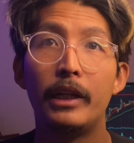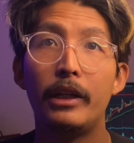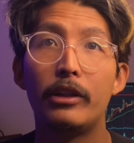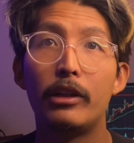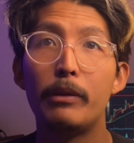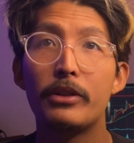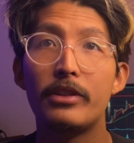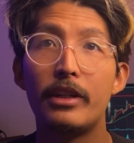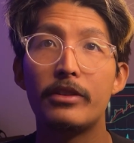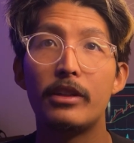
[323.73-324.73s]

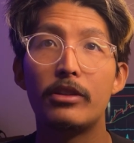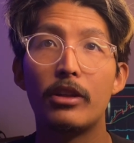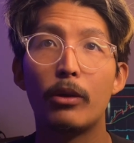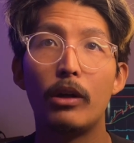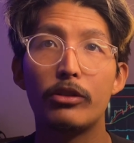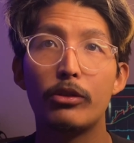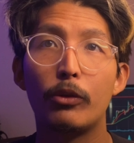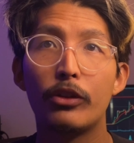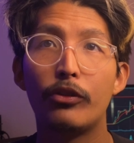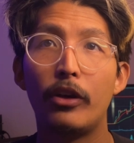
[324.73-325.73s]
30% is sent to the quest
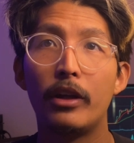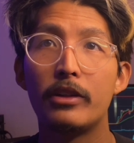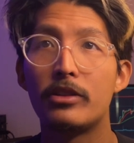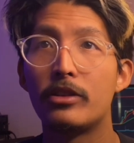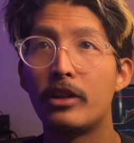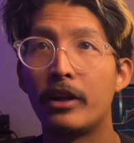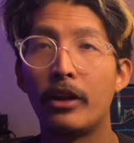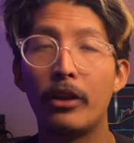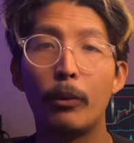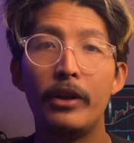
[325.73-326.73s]
rewards fund. This is yet
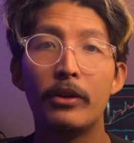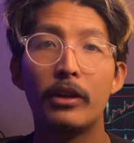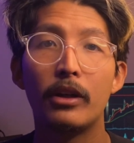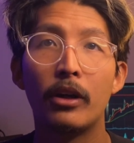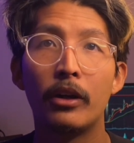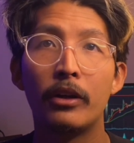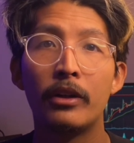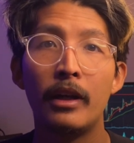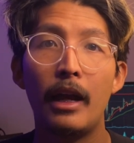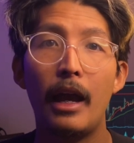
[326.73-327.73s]
another way you can earn
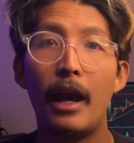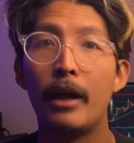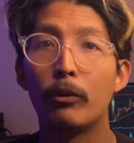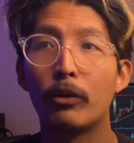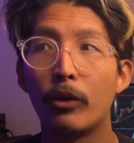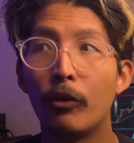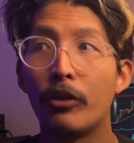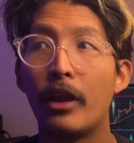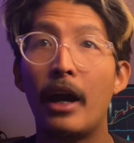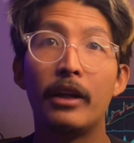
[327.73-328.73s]
and we'll go over
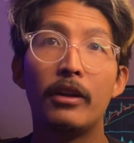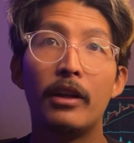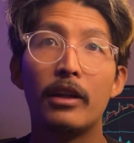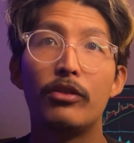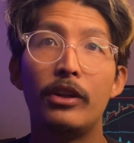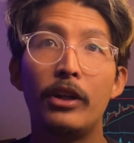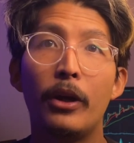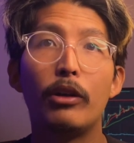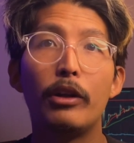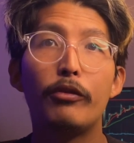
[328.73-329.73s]
that in the next
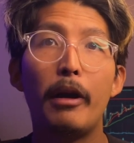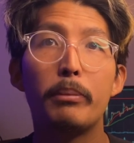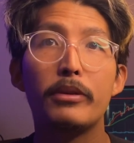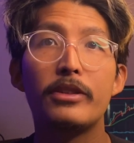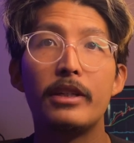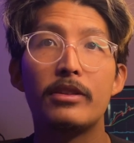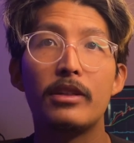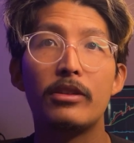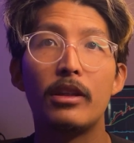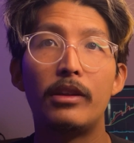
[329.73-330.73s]
video. five percent is sent
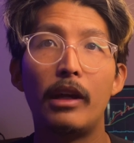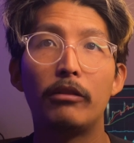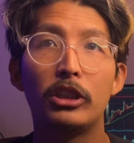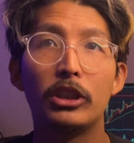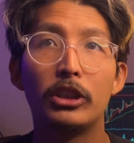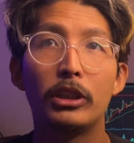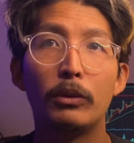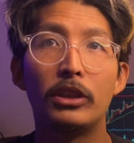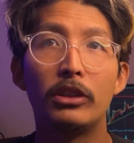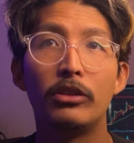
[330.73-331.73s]
to the dev treasury,
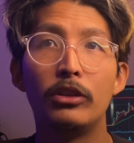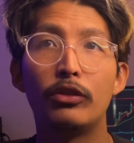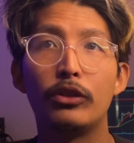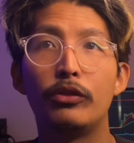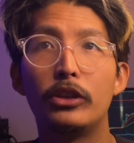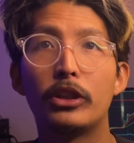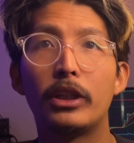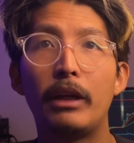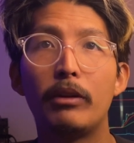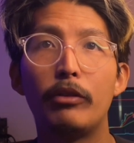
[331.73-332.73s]
which is used for future
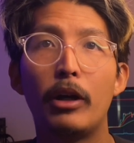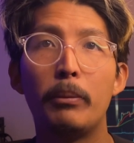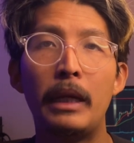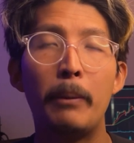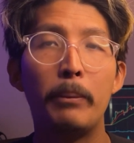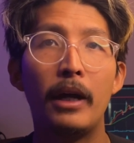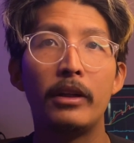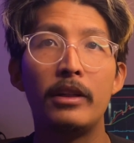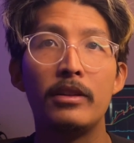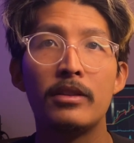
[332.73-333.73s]
game development and
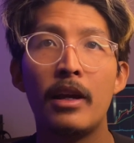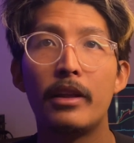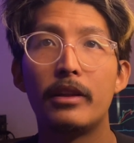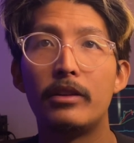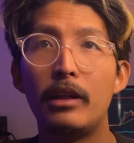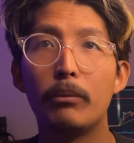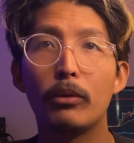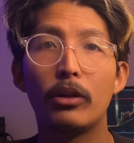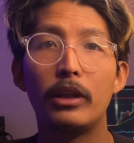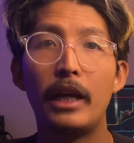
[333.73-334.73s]
bounties. The team
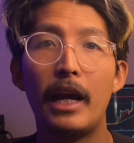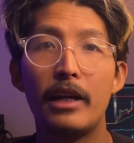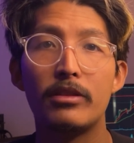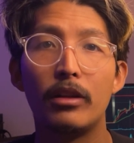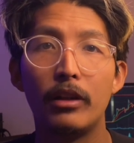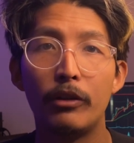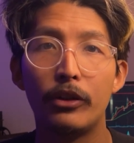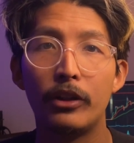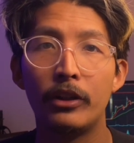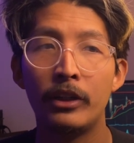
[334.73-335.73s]
really has
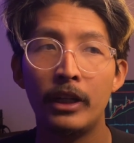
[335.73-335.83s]
delivered